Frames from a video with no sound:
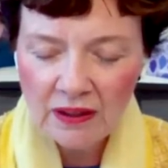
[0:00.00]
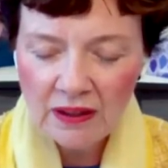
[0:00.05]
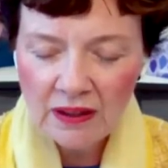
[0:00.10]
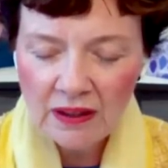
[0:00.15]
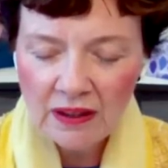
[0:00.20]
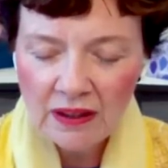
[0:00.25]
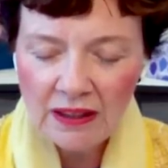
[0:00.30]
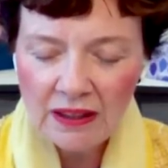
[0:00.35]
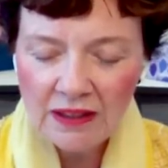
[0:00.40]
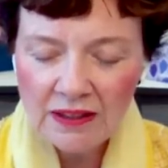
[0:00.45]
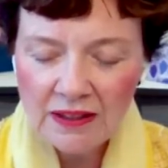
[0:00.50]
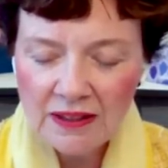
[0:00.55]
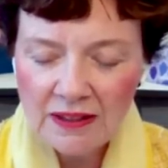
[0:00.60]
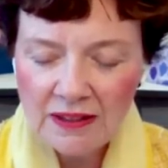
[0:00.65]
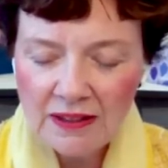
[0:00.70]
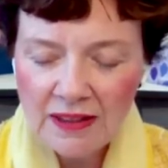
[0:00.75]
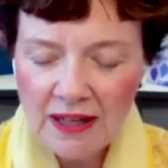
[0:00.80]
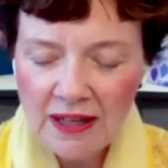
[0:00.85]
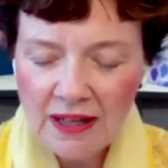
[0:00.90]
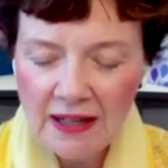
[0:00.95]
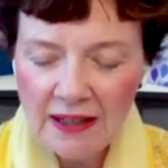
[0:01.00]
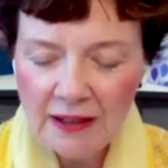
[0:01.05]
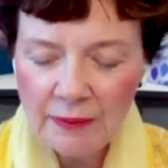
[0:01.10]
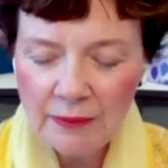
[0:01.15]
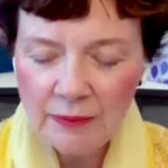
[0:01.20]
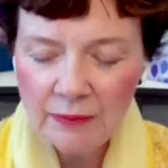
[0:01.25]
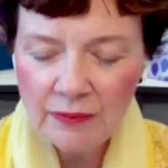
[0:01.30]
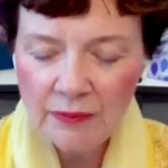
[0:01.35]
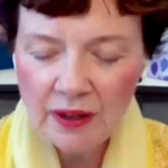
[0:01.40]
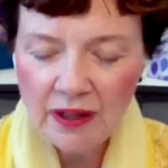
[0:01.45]
It is a
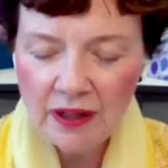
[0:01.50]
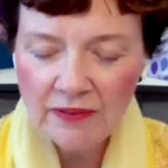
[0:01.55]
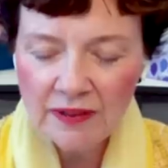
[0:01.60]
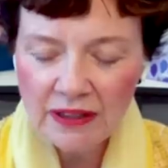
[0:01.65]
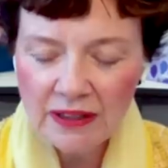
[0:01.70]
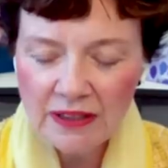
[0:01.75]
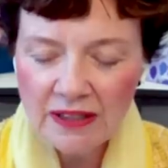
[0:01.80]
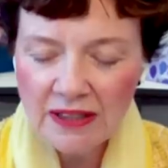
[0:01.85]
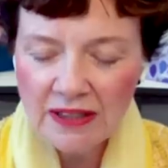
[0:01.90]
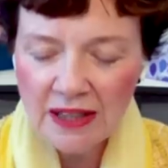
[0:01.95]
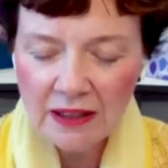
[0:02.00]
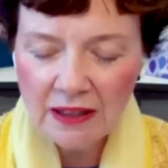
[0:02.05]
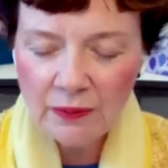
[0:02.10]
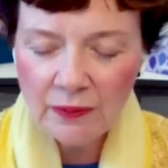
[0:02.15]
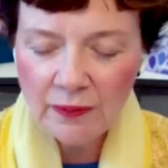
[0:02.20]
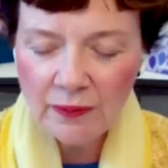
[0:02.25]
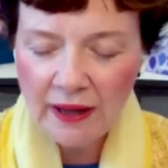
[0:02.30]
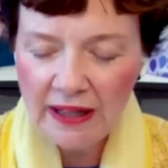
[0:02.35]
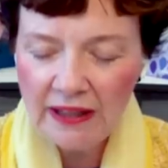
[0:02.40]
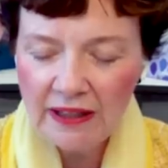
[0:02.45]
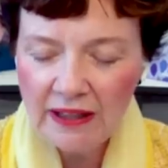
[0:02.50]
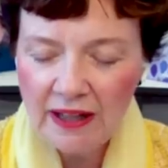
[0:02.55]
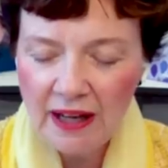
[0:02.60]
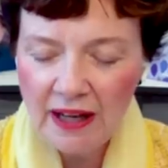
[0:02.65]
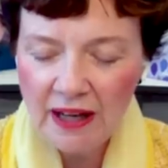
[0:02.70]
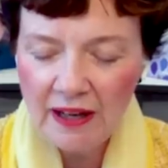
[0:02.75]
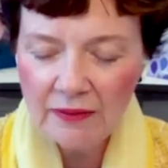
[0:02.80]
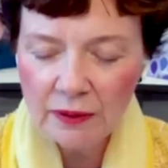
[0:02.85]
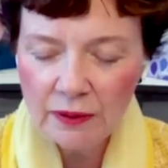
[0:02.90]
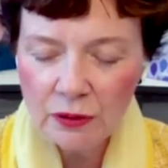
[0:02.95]
time of accelerated
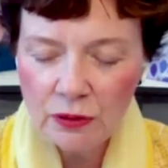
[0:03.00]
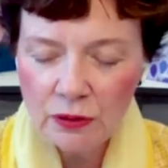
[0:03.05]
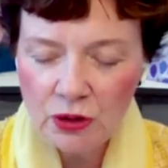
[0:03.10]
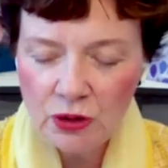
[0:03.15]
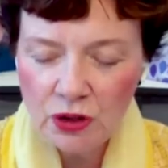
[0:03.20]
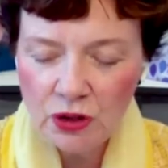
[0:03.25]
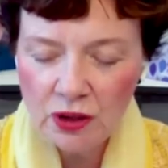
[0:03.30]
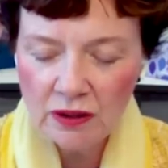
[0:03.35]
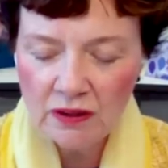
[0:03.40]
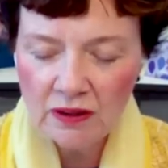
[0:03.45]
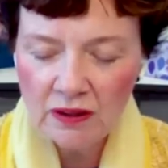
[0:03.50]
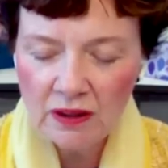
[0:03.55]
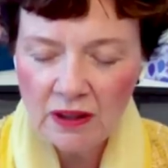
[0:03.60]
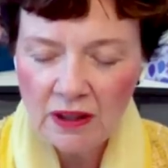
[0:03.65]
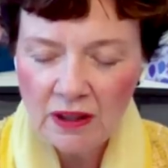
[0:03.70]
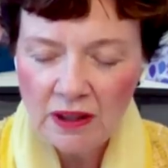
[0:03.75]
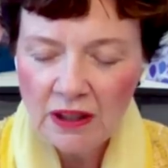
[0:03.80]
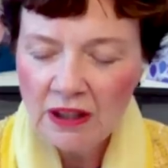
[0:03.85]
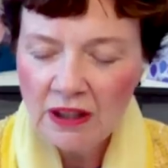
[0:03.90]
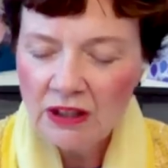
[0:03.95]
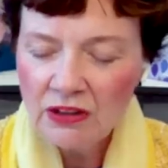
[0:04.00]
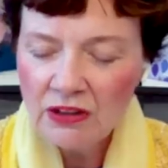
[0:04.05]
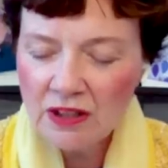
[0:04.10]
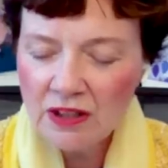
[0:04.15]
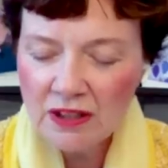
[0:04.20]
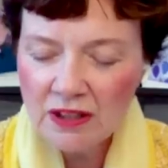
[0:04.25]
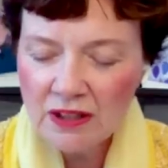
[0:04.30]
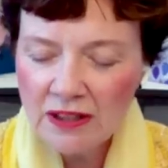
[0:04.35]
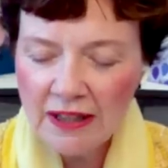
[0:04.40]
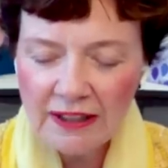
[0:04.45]
evolution
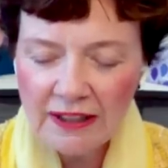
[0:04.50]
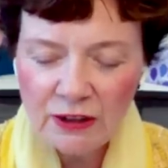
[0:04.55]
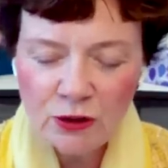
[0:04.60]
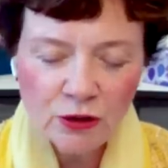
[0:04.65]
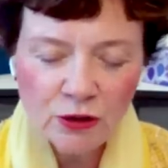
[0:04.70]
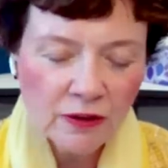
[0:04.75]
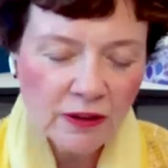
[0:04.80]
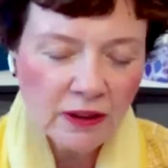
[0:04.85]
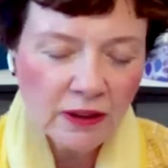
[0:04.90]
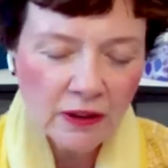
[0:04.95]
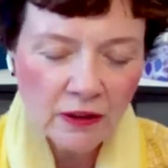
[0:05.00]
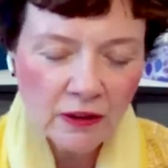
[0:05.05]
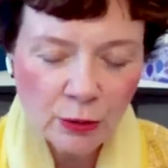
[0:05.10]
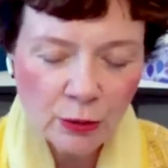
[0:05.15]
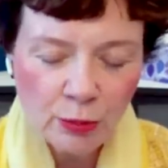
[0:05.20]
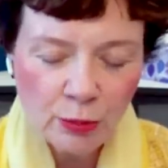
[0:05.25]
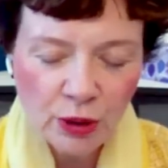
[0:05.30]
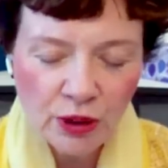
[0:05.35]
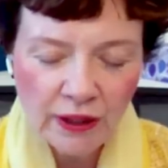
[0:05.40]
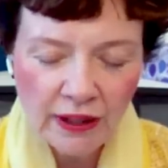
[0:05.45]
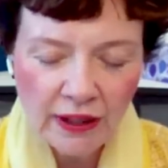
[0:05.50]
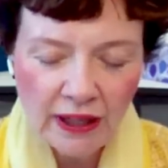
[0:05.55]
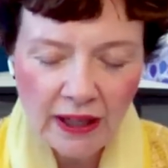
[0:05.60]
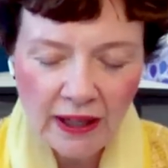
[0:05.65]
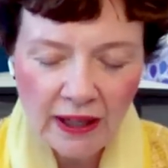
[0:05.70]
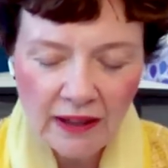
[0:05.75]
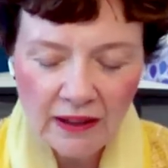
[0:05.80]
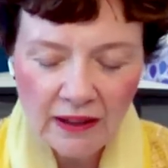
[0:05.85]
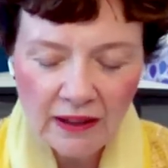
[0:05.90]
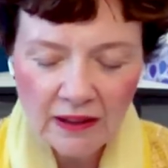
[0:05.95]
just like during
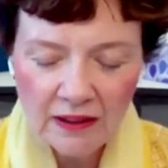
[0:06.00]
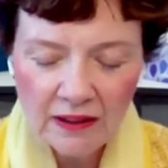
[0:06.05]
Lemuria